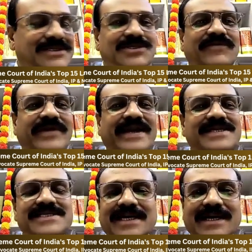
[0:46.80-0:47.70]
So
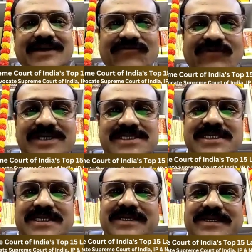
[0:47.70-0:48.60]
friends,
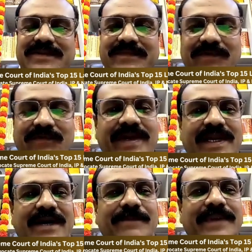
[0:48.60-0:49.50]
first we
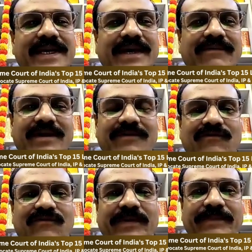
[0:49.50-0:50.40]
will complete
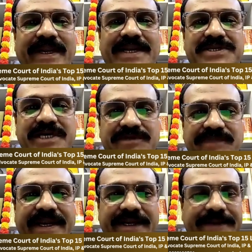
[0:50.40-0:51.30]
our 15
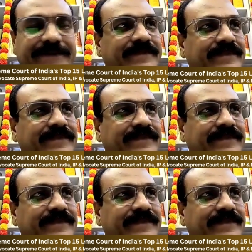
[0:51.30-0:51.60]
judgment